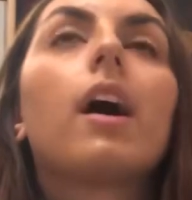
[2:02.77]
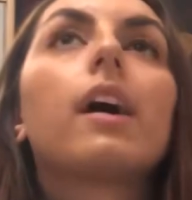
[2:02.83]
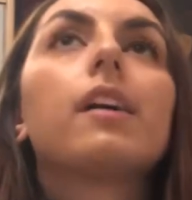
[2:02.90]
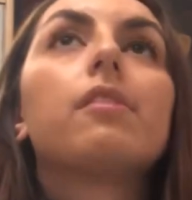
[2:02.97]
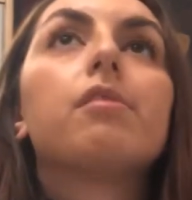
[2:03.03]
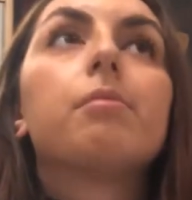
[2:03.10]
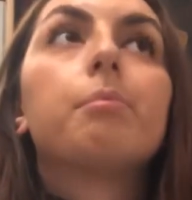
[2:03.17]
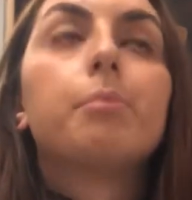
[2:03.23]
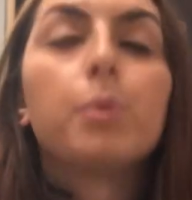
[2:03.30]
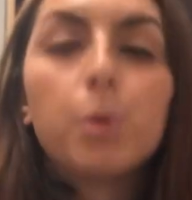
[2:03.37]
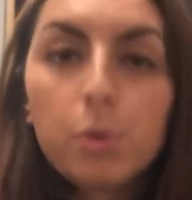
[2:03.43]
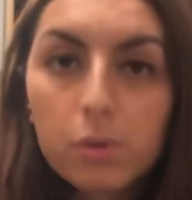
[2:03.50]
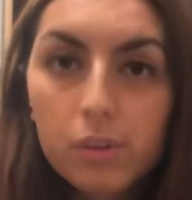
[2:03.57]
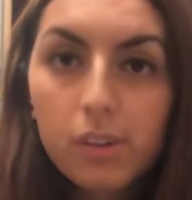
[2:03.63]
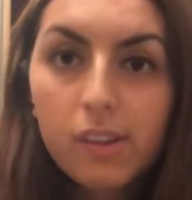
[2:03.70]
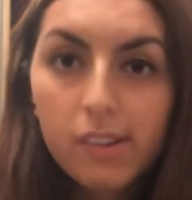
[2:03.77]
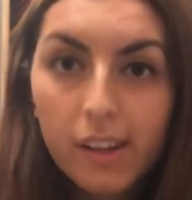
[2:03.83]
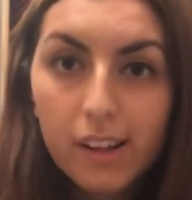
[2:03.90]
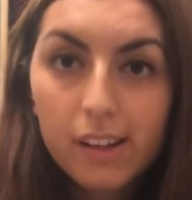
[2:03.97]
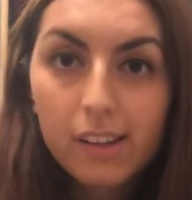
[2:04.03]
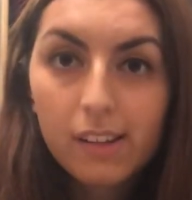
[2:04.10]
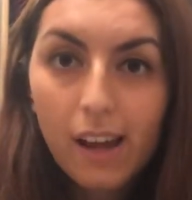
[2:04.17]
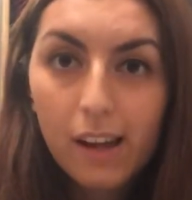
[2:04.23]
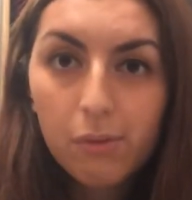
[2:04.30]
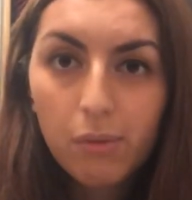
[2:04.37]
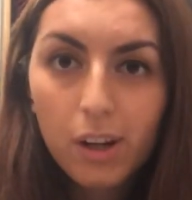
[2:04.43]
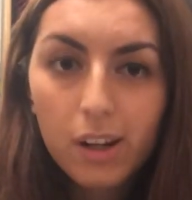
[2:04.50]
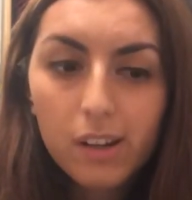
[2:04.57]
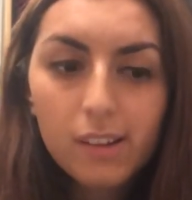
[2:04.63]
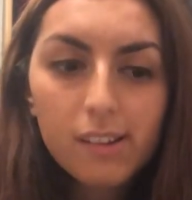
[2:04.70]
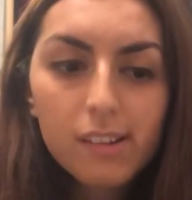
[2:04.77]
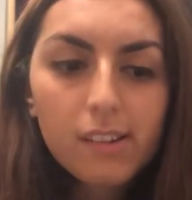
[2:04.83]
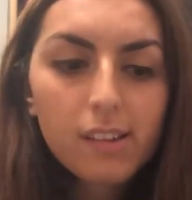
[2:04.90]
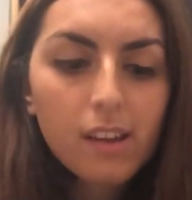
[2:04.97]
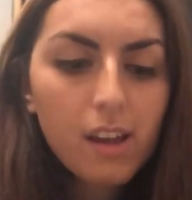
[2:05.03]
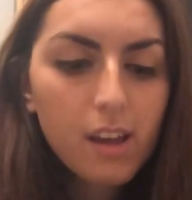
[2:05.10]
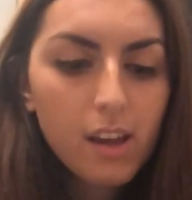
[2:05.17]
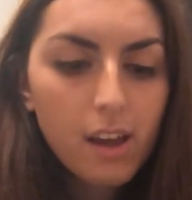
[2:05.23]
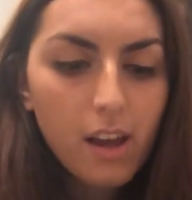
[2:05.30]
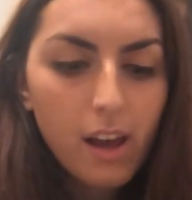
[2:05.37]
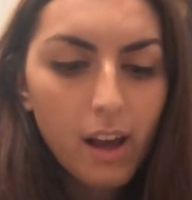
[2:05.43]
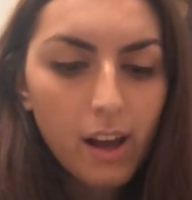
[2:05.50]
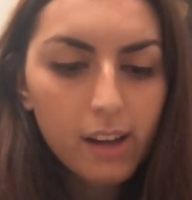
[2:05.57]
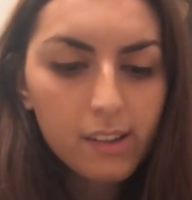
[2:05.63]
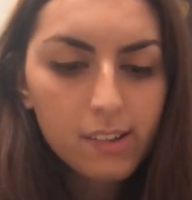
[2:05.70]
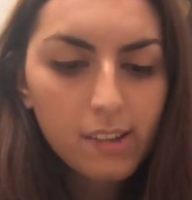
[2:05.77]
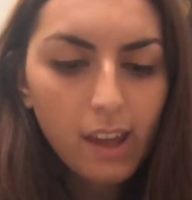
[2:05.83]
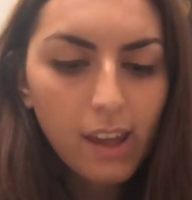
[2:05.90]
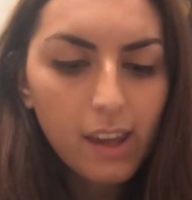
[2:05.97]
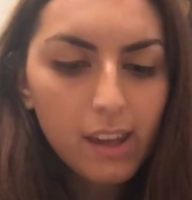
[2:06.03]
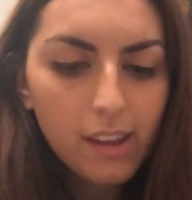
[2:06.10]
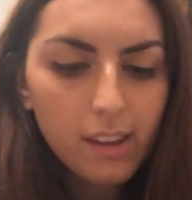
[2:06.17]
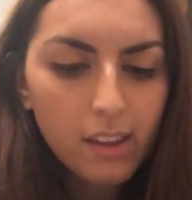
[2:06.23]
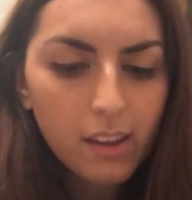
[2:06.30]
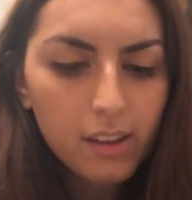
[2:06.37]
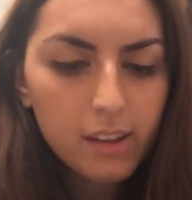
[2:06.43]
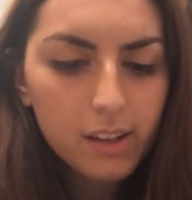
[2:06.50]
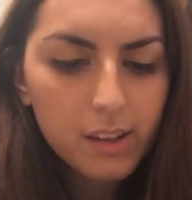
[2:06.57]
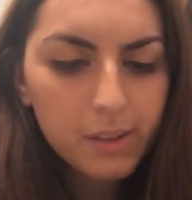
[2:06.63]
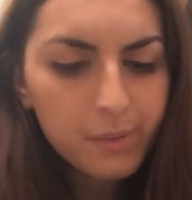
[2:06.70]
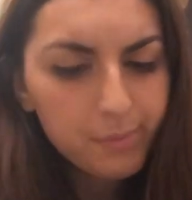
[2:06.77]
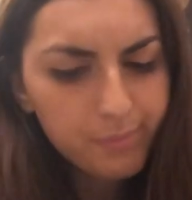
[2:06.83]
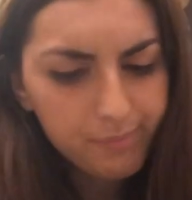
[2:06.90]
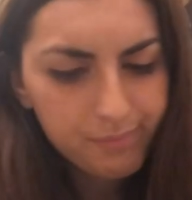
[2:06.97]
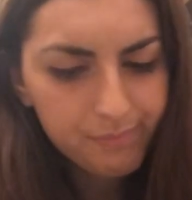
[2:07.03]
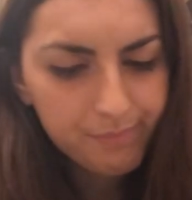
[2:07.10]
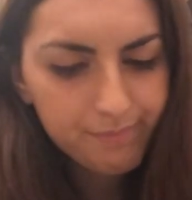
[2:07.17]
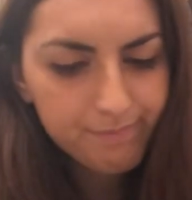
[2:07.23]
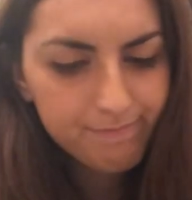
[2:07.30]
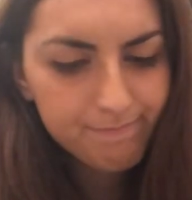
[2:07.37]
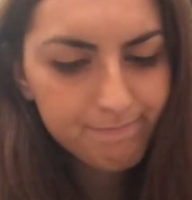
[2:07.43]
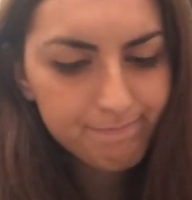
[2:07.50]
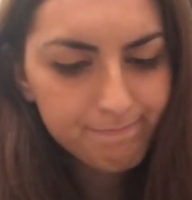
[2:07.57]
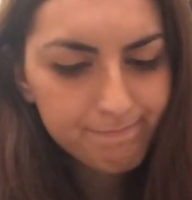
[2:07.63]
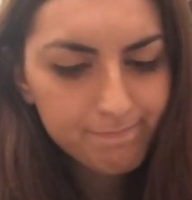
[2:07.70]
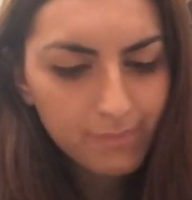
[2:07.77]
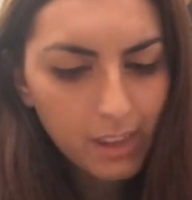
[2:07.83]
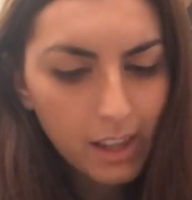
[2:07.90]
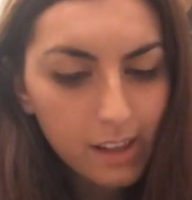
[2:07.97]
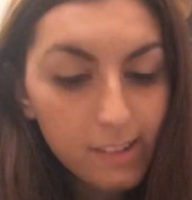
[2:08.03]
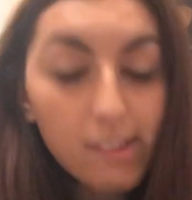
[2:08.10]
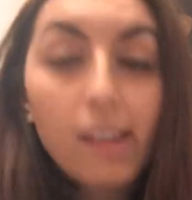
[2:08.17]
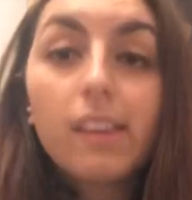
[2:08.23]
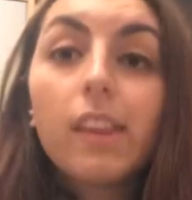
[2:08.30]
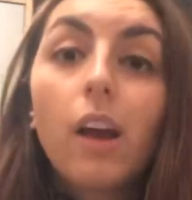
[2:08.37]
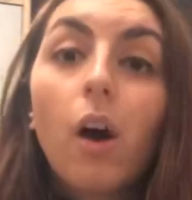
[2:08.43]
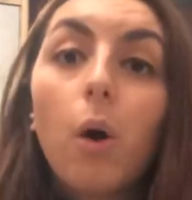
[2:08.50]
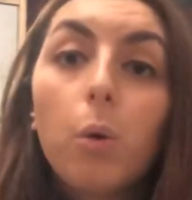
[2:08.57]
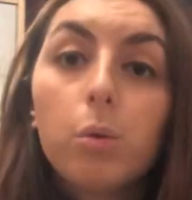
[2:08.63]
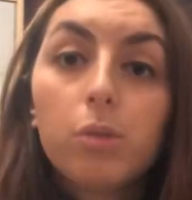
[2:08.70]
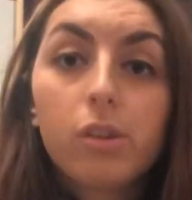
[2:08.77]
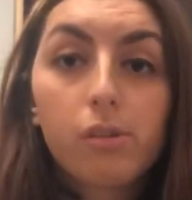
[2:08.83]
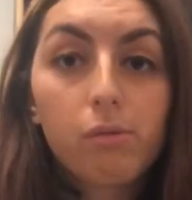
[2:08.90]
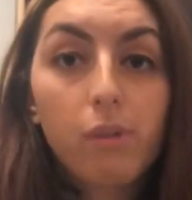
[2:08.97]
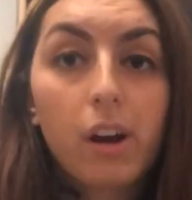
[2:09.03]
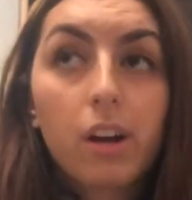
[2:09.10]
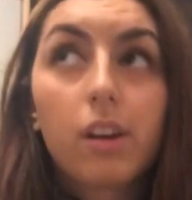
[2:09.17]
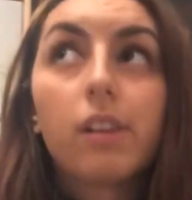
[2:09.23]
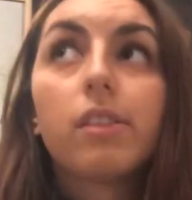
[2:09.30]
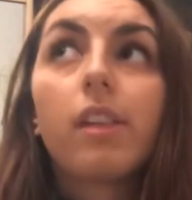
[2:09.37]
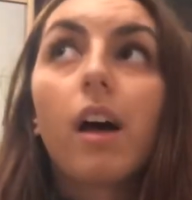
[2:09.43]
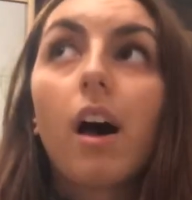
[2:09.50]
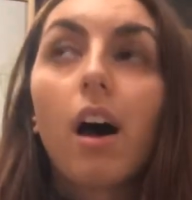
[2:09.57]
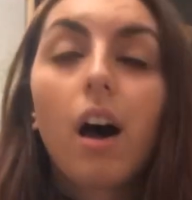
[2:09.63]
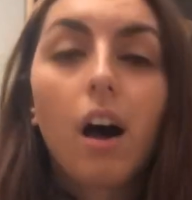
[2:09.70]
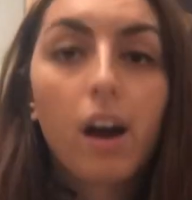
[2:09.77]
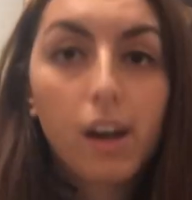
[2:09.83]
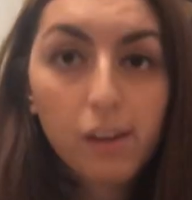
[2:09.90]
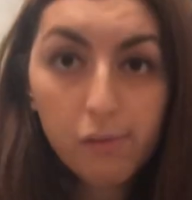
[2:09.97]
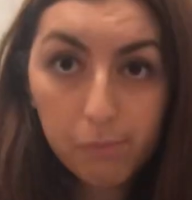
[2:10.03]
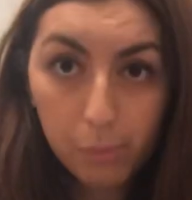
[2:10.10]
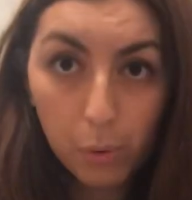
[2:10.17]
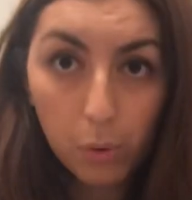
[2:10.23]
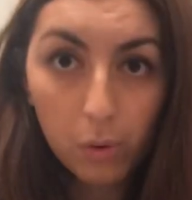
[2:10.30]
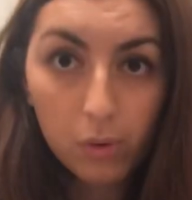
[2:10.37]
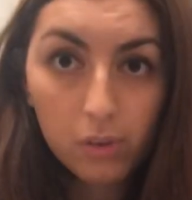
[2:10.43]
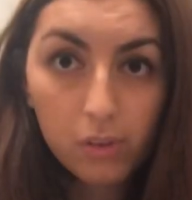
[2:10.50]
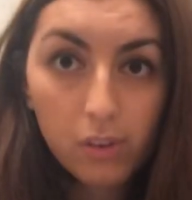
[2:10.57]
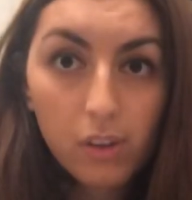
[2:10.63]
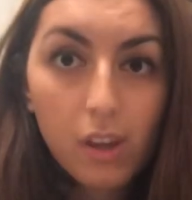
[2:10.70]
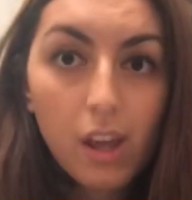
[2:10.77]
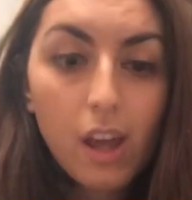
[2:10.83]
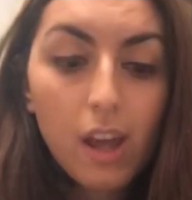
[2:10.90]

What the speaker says: I've bought secondhand records. I'd say the oldest record that I've bought